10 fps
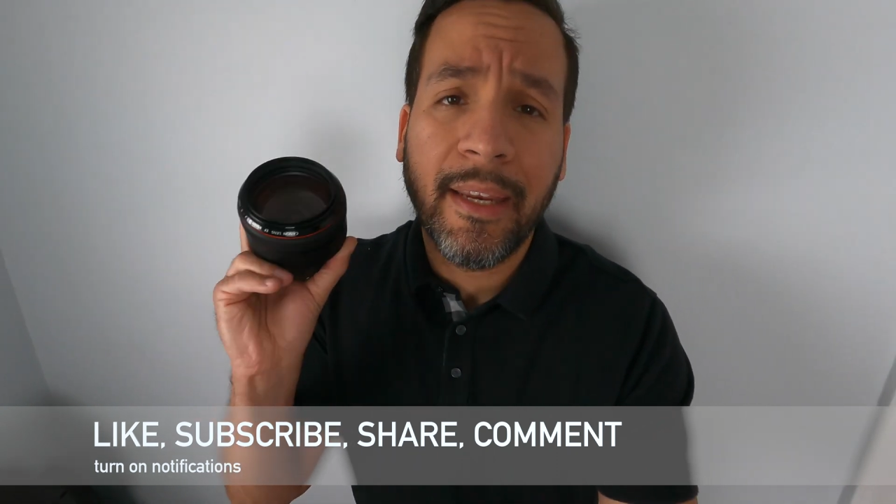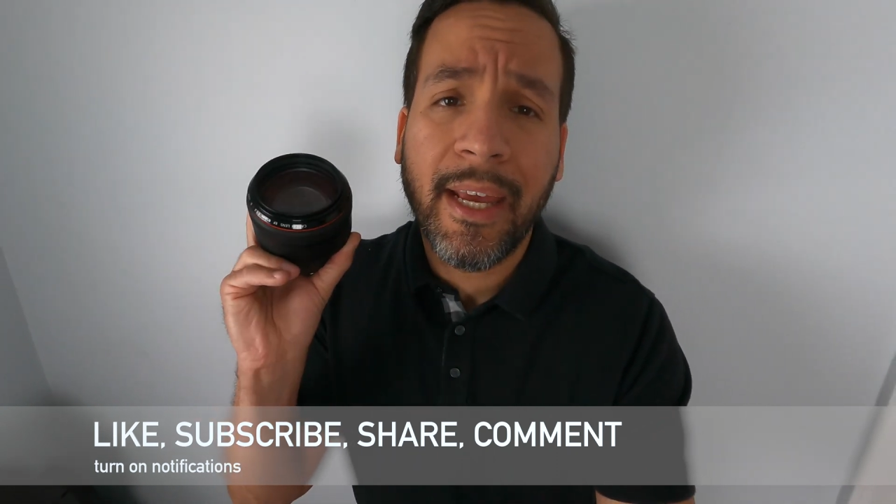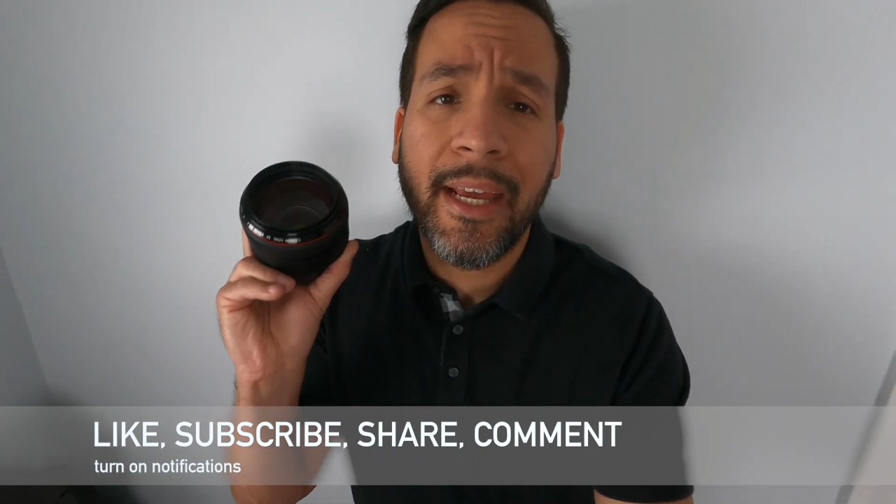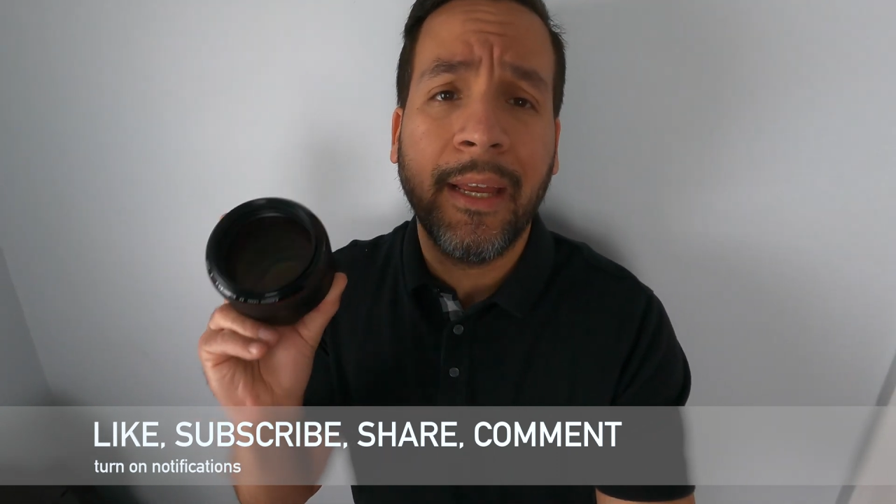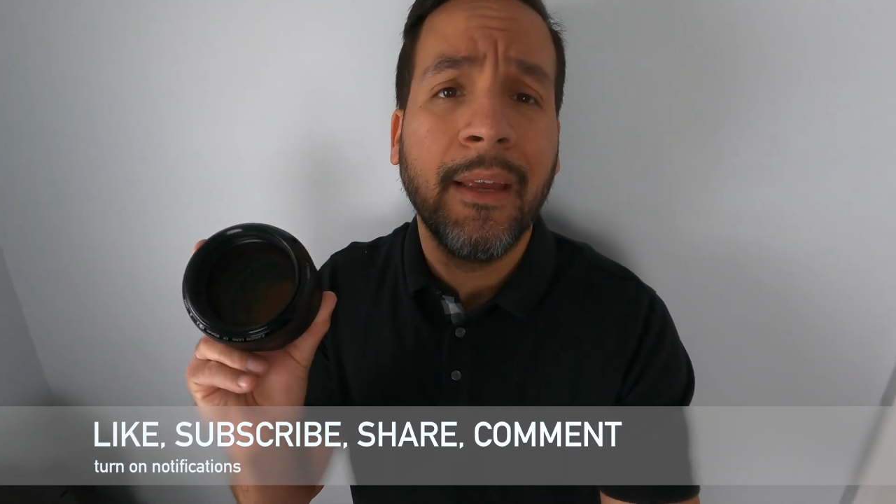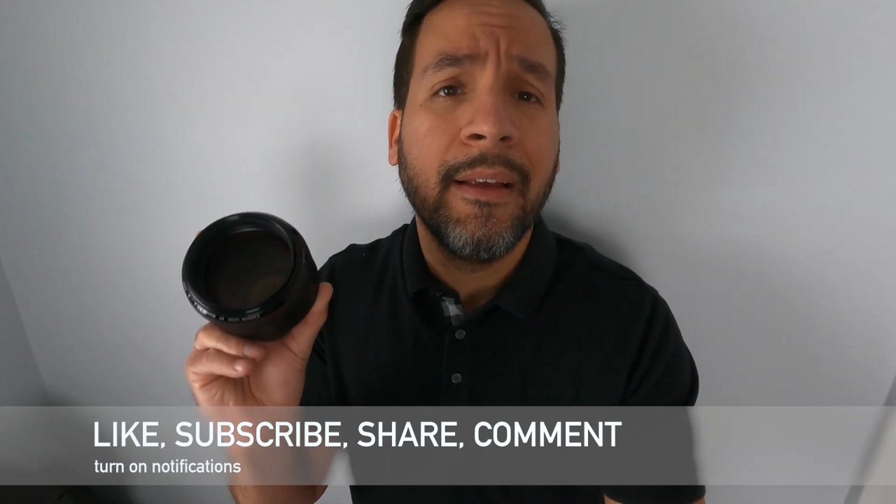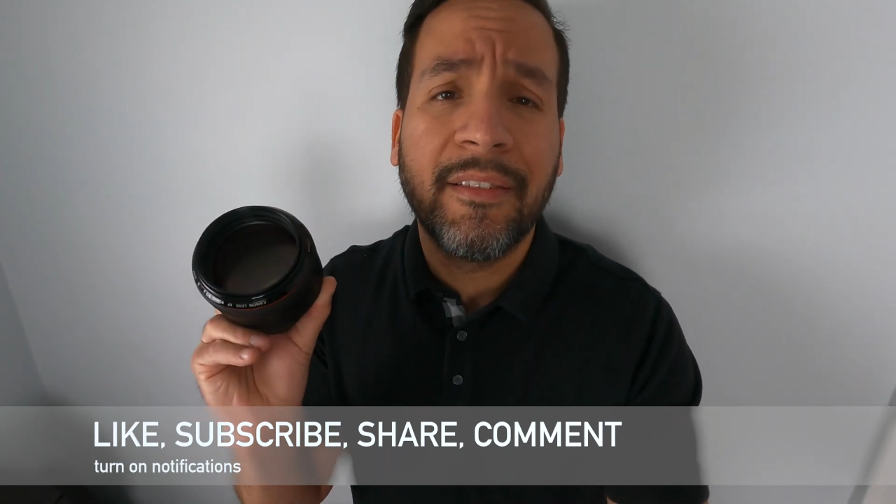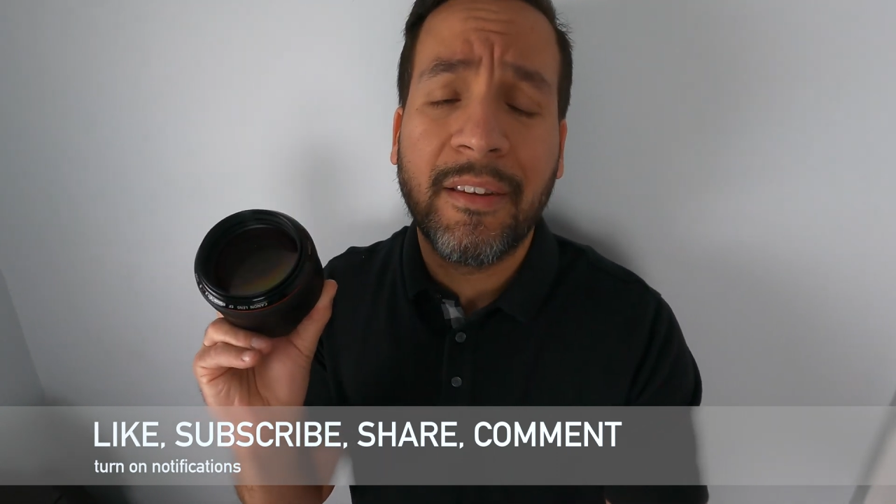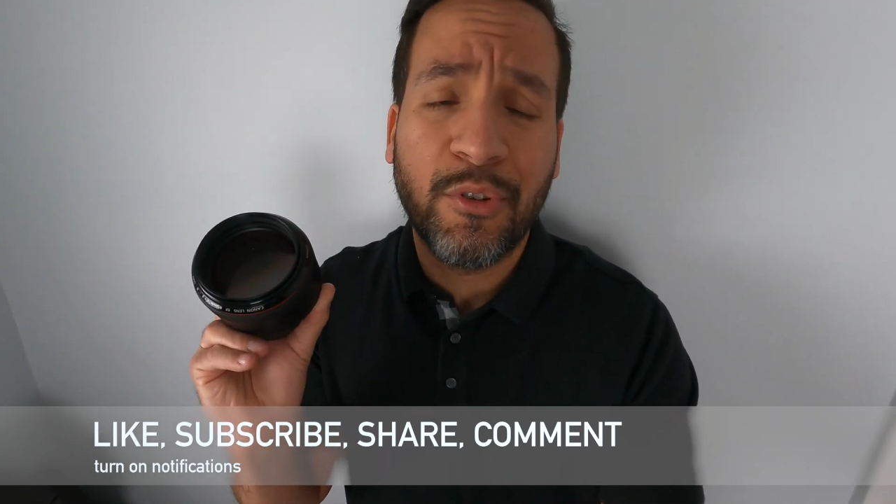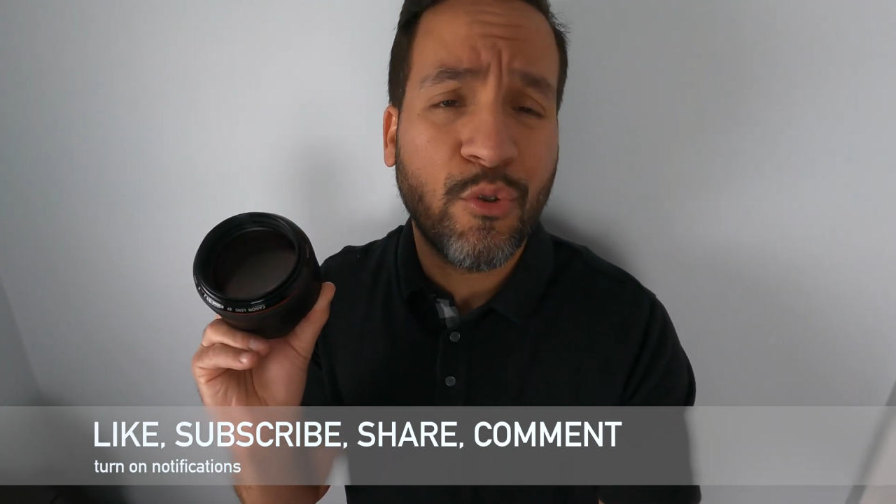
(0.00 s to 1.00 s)
hit
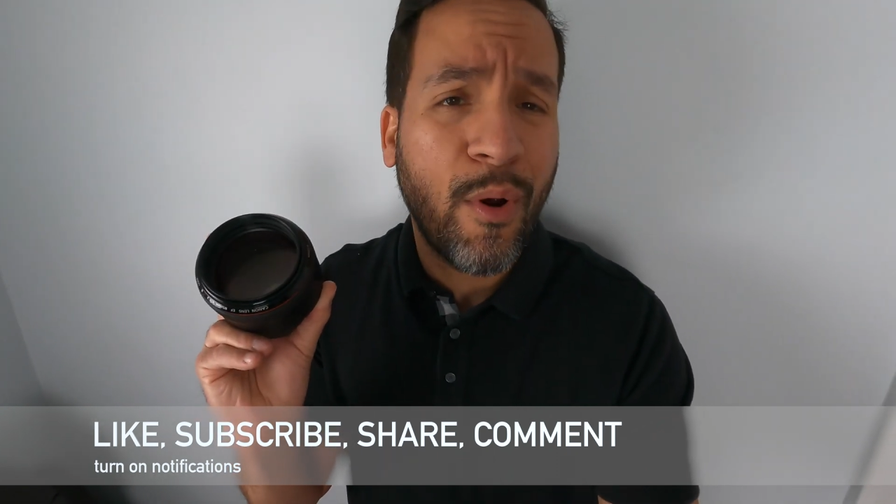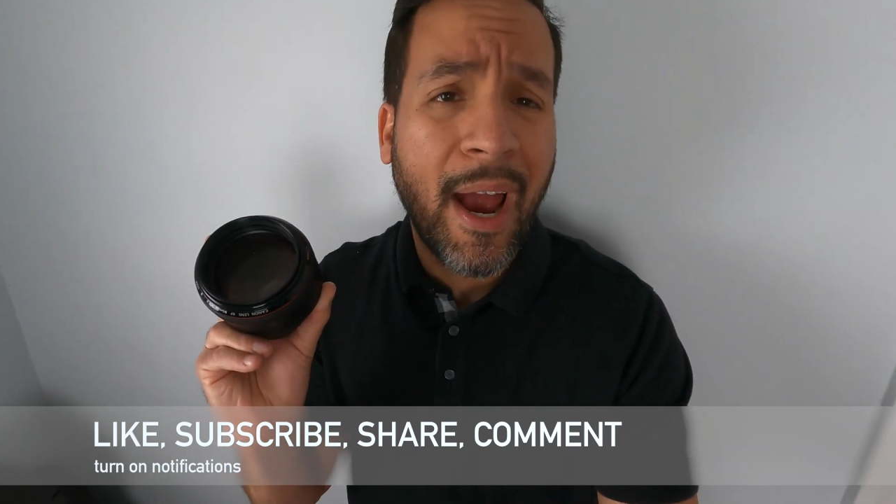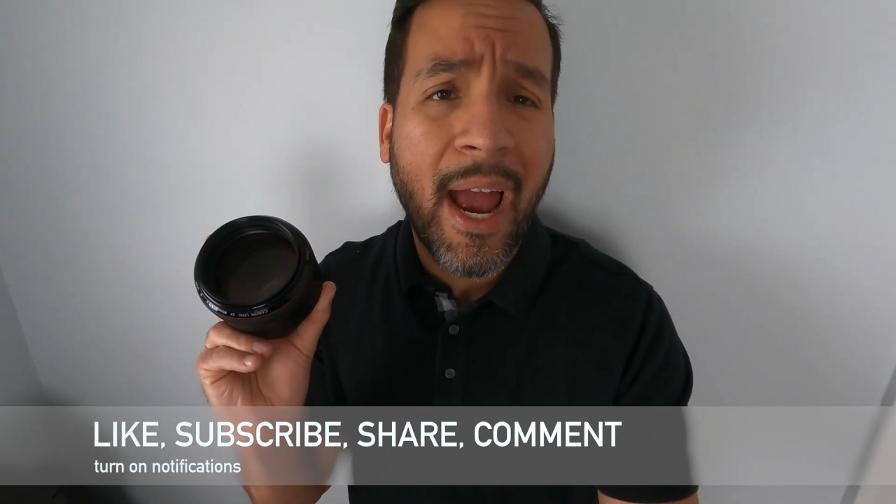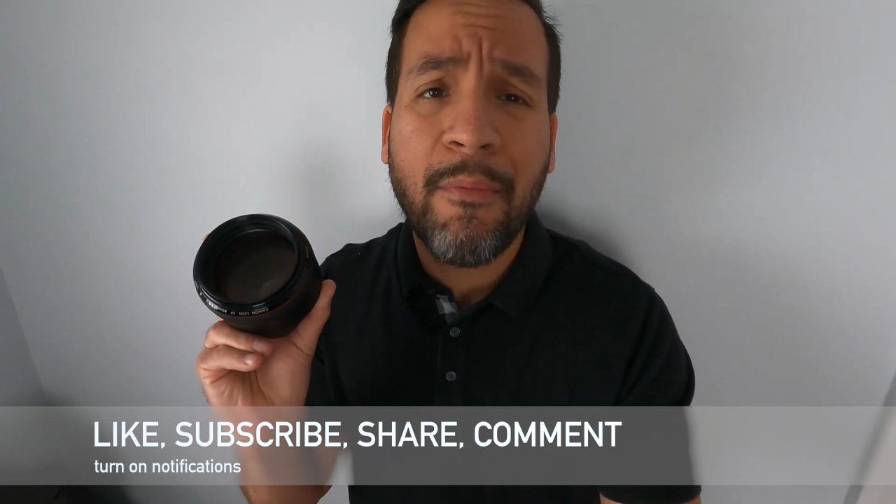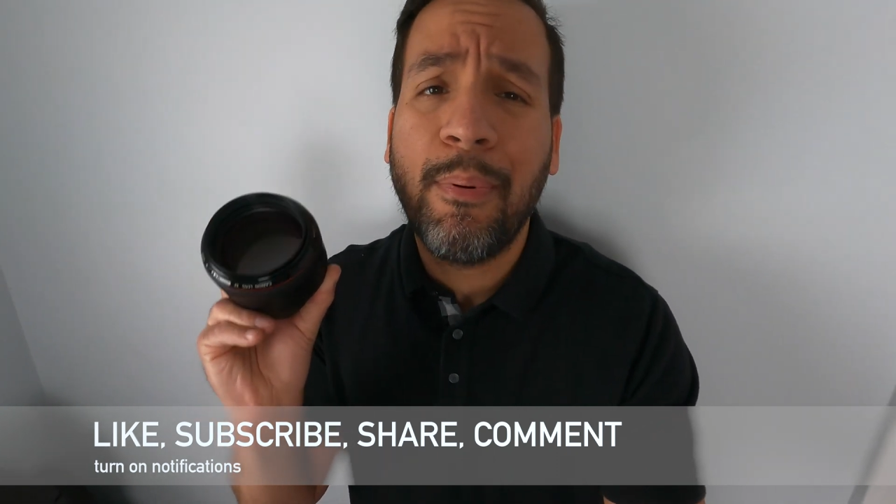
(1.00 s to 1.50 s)
subscribe.